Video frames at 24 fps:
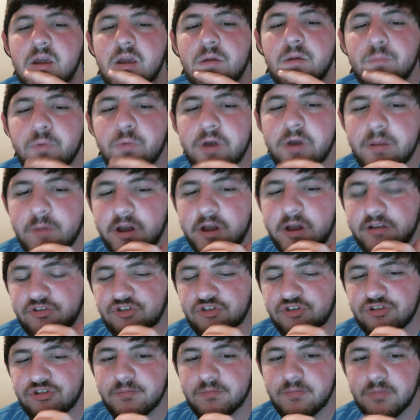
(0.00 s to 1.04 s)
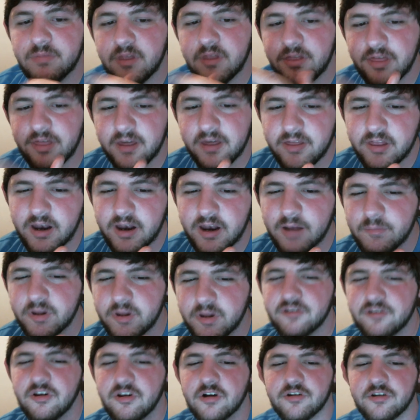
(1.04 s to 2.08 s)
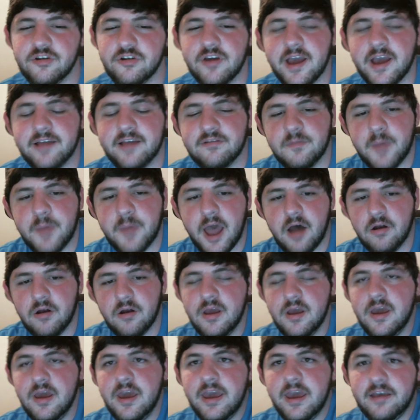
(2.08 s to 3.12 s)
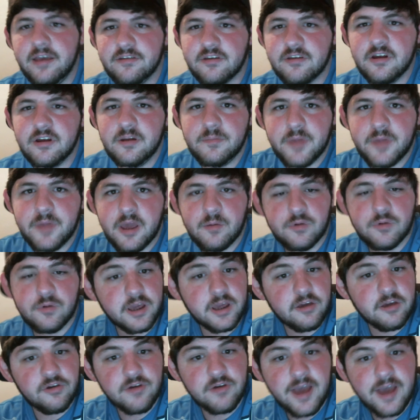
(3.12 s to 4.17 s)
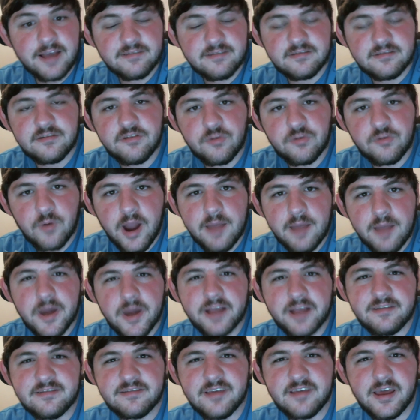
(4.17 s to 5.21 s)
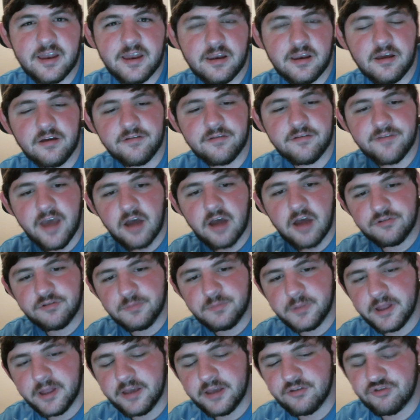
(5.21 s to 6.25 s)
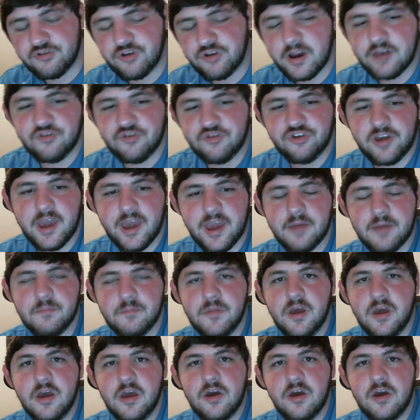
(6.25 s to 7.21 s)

Pretty much the thing that I'm going to talk to you guys about is going to be able to get you guys into the right mindset of how to play a strategy game,